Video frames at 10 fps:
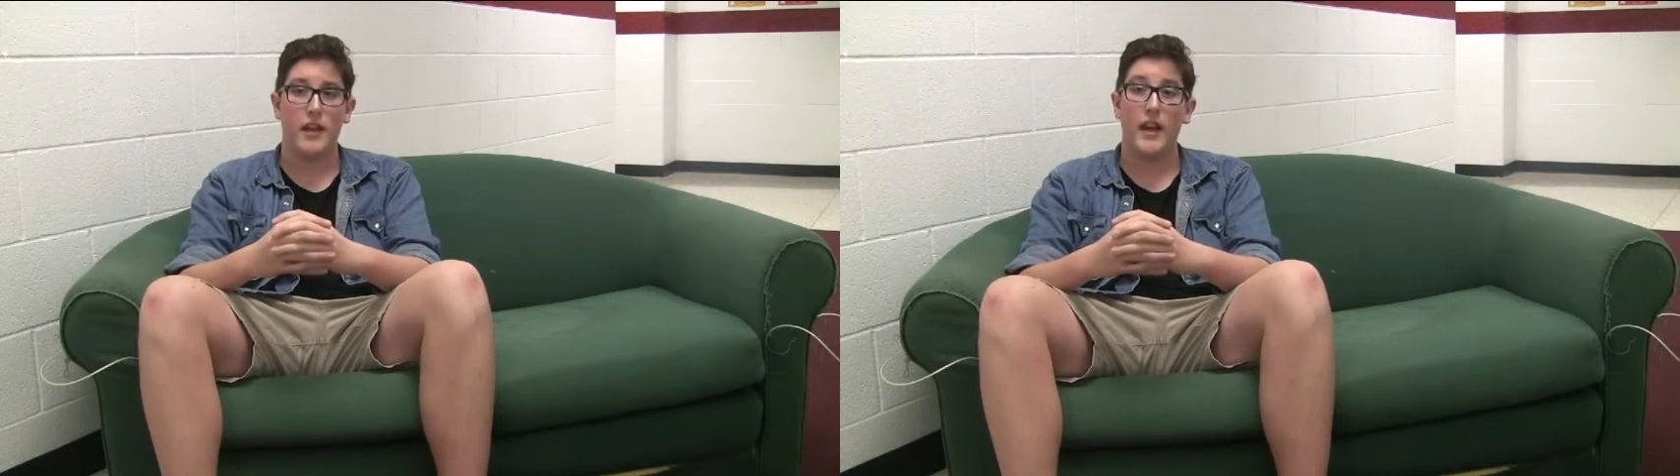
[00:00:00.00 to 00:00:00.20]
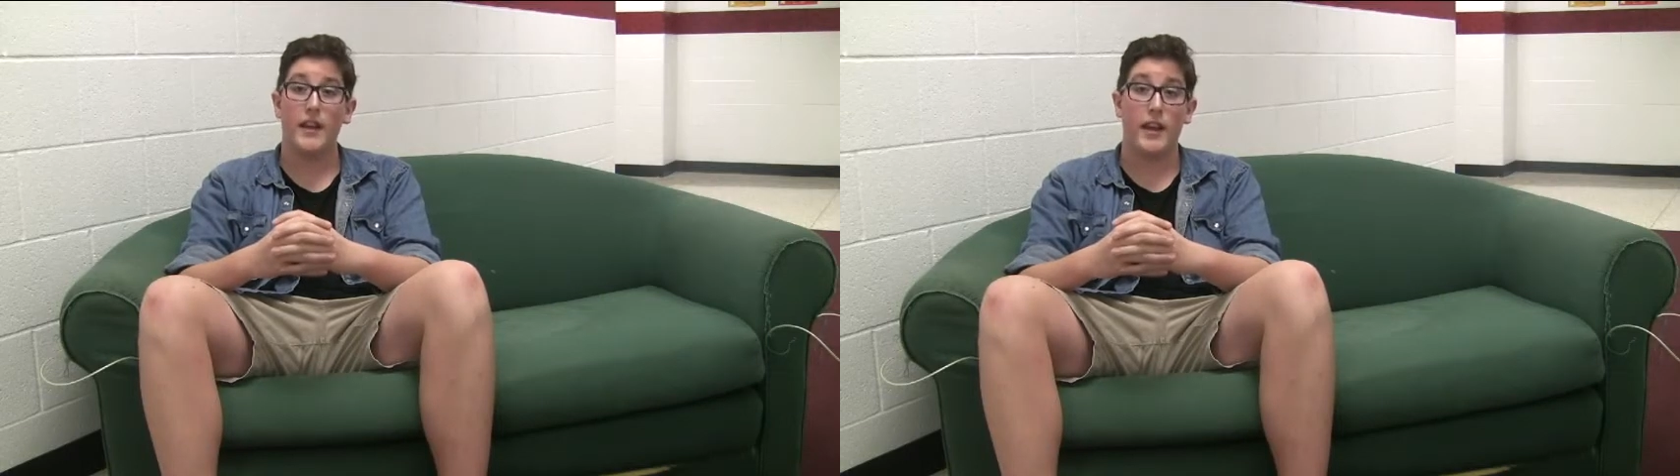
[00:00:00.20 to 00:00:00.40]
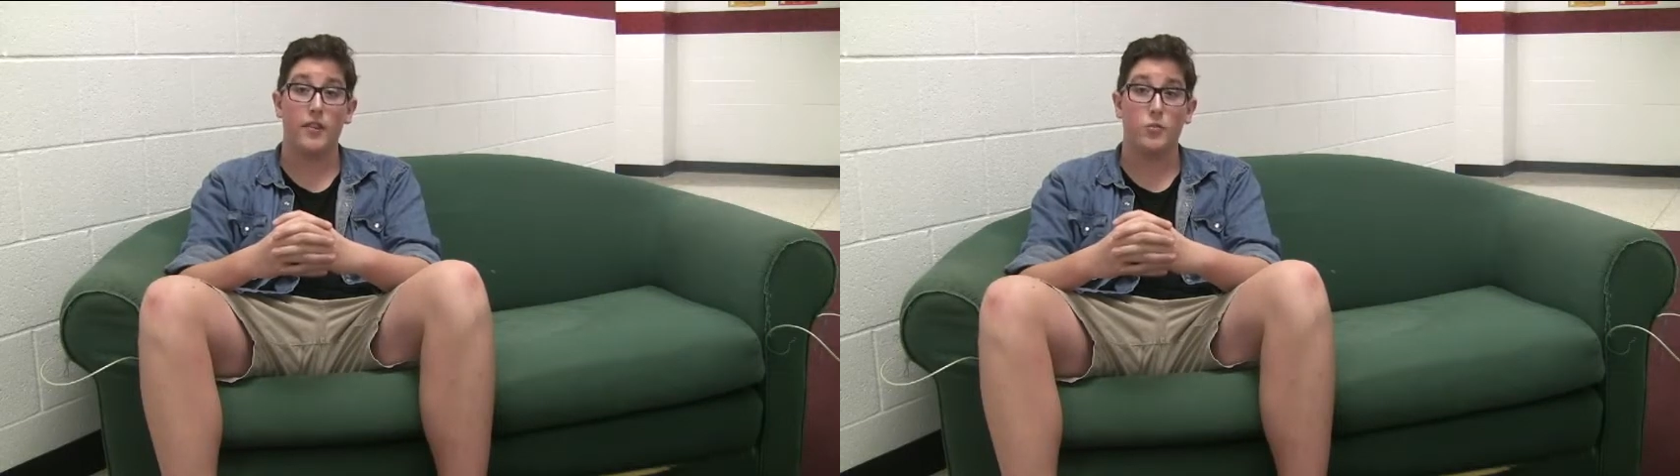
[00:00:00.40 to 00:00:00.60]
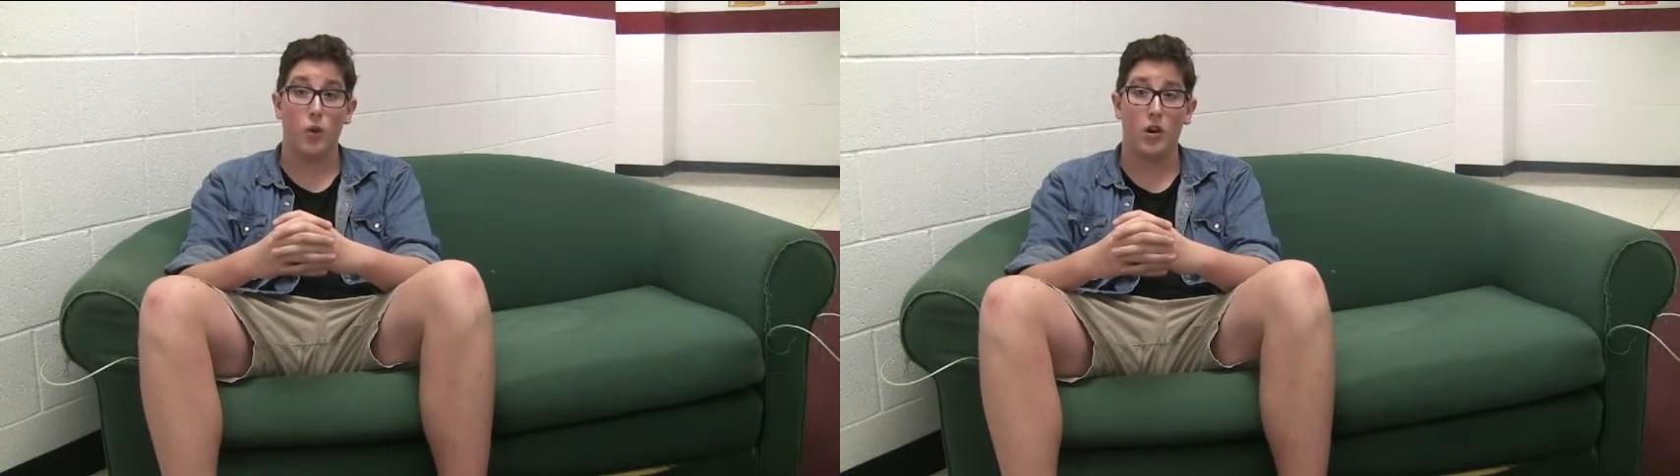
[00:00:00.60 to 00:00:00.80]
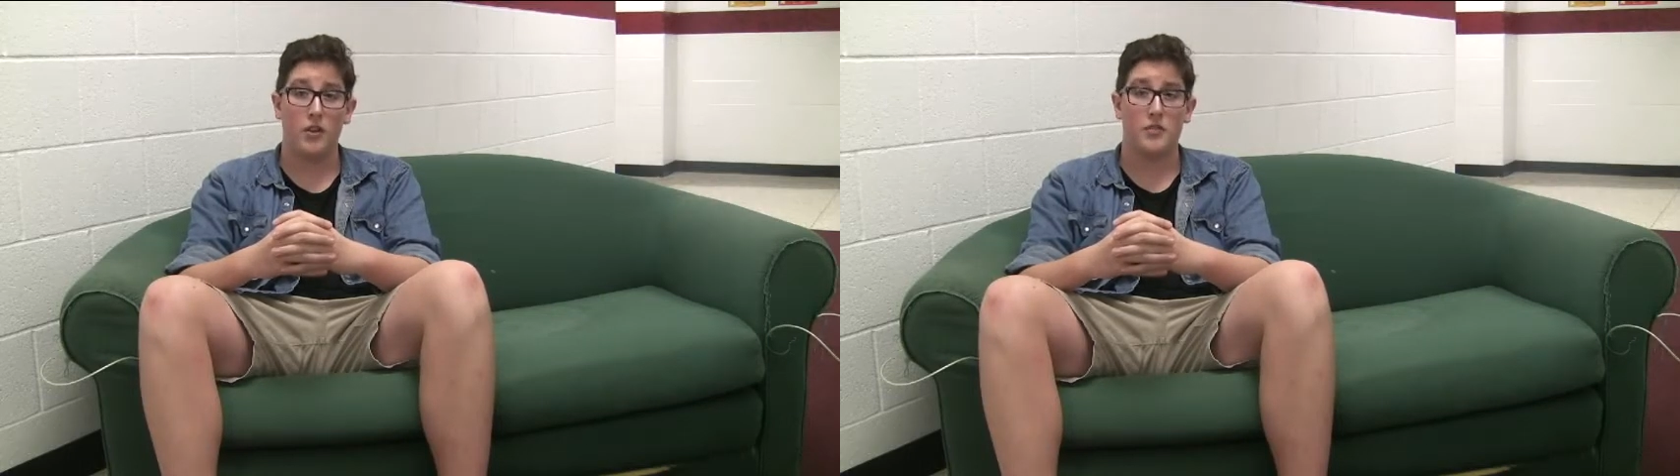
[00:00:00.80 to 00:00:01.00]
and angered
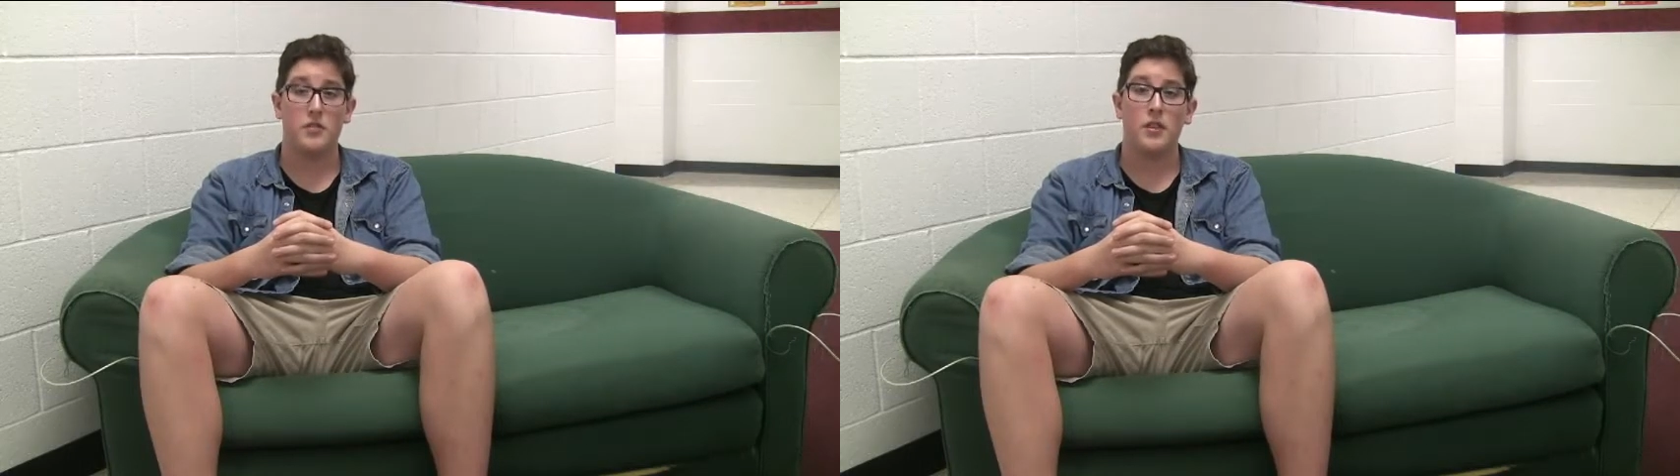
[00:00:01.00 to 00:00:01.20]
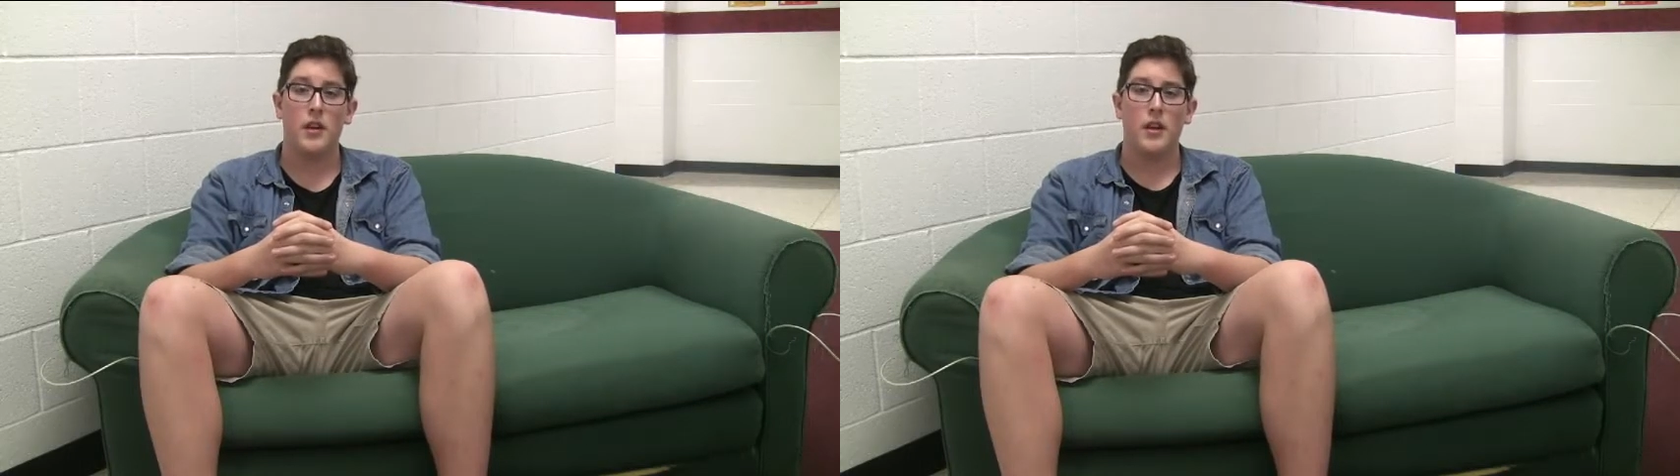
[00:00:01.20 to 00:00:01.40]
walkers.